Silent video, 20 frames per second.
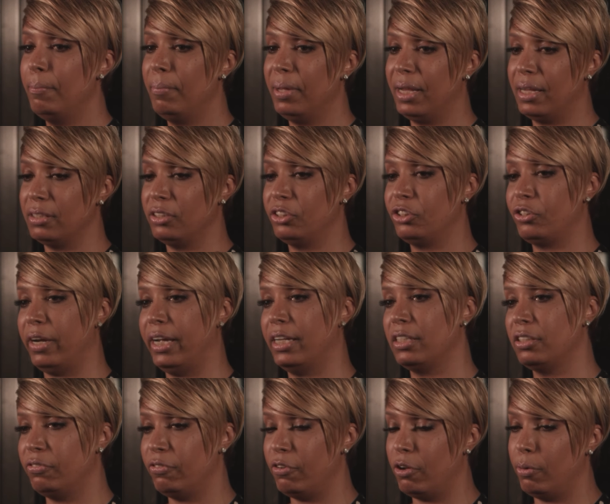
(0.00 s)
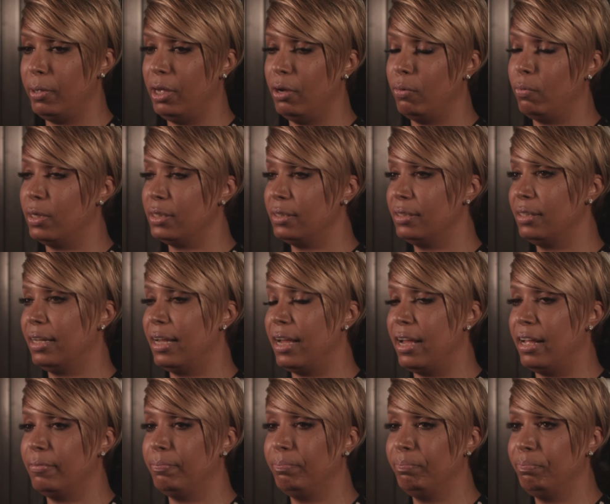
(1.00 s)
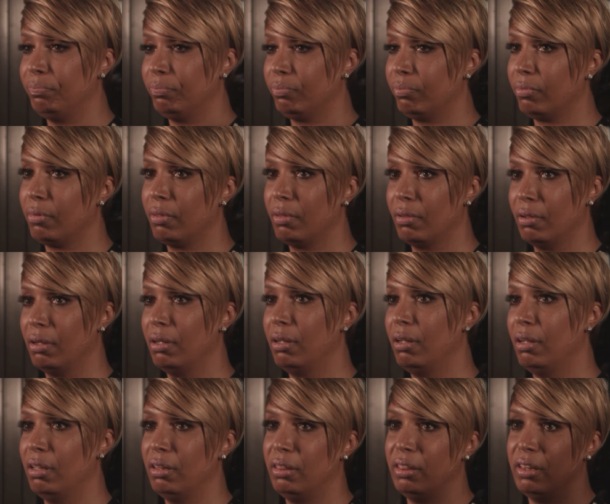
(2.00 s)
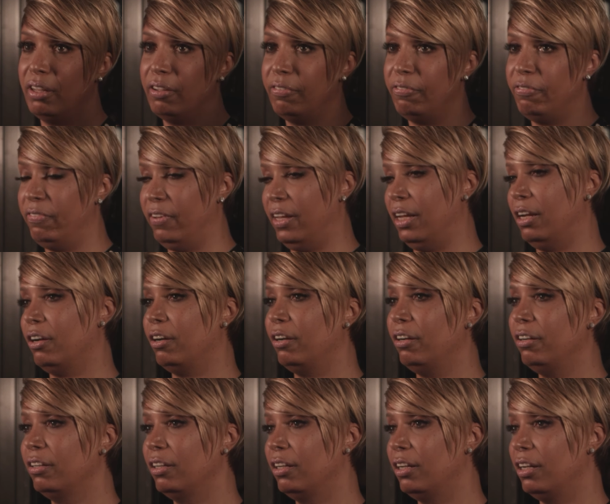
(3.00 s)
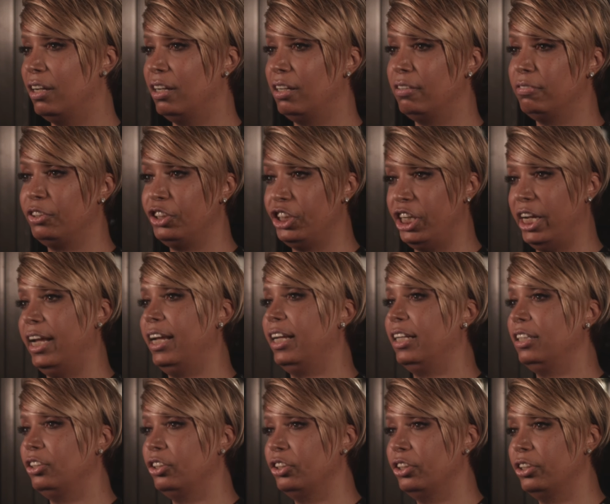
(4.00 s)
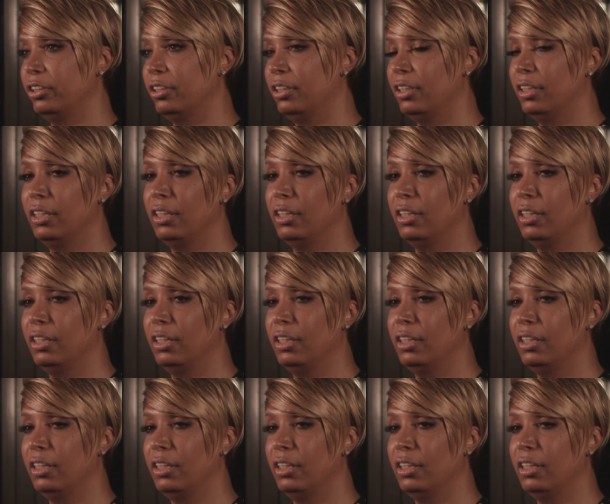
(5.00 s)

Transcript: Because transphobia, once again, the fear of change.